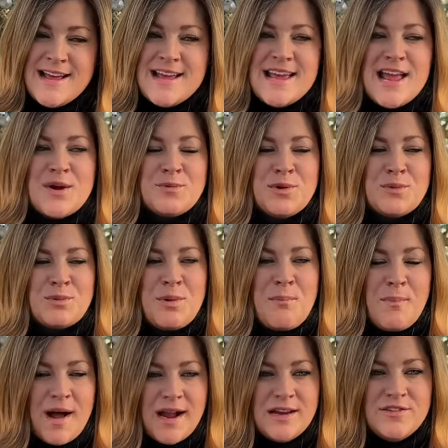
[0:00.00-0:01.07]
It will
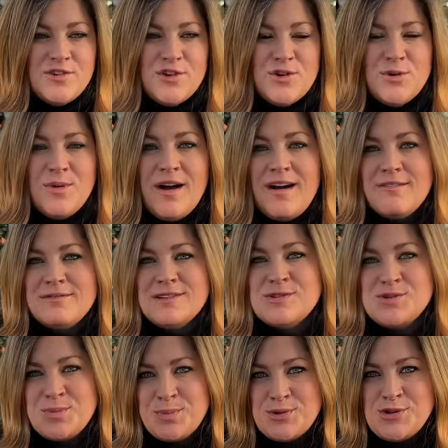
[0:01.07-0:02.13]
remind you of the
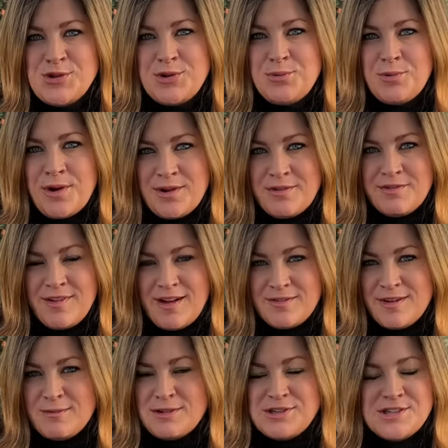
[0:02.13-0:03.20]
Supertunia Royal
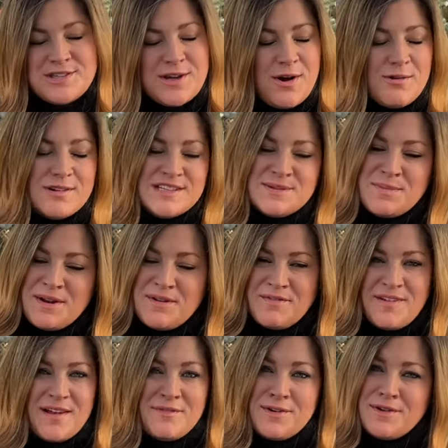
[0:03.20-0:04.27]
Velvet, which has always been a
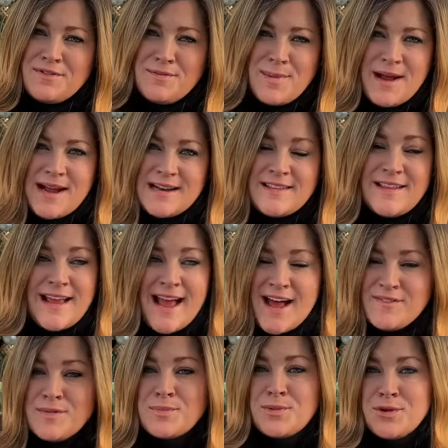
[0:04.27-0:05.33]
favorite of mine, and they
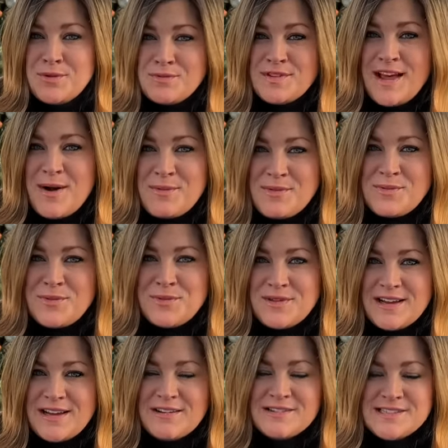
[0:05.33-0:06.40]
have improved that one through the
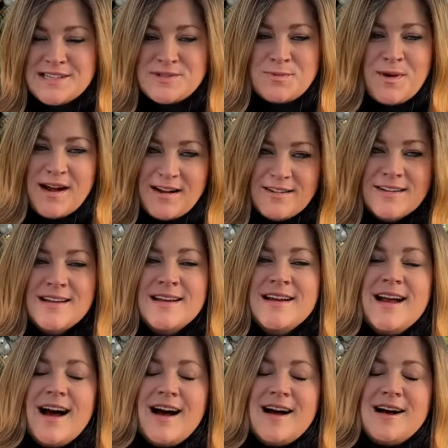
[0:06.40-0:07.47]
years as well.
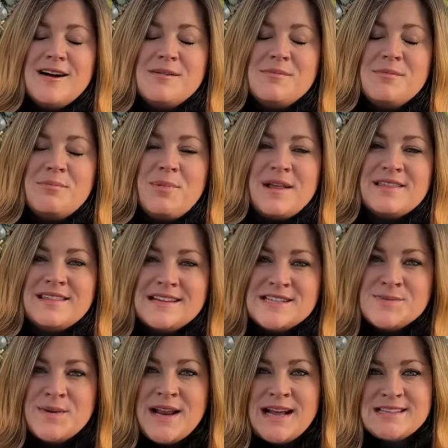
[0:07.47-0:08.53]
But
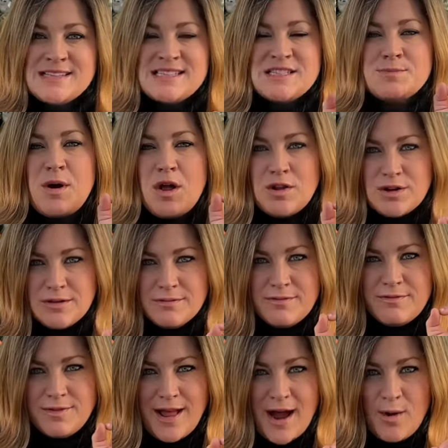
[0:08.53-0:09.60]
this one has a smaller
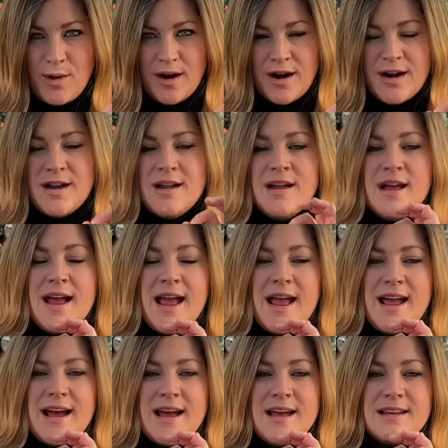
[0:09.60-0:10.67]
flower,
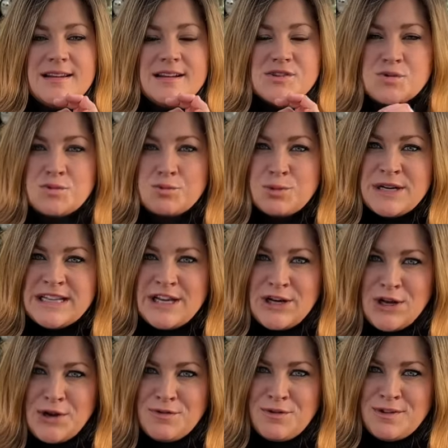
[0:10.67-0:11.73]
and it's really
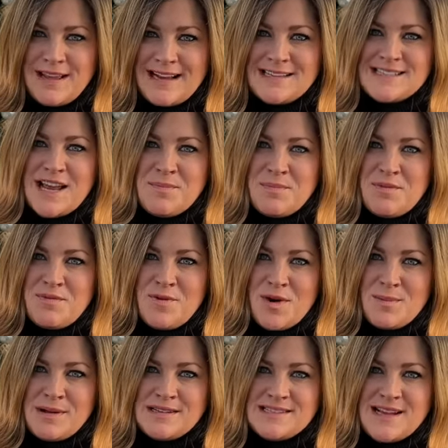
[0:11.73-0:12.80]
good for landscape
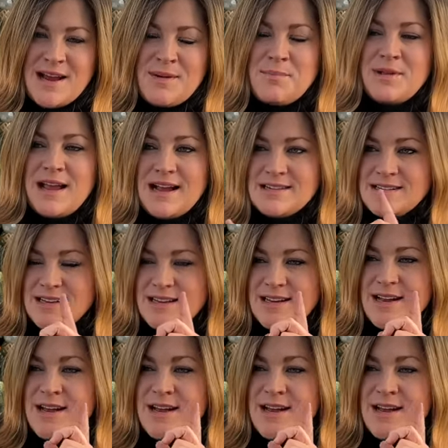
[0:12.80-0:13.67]
performance. I planted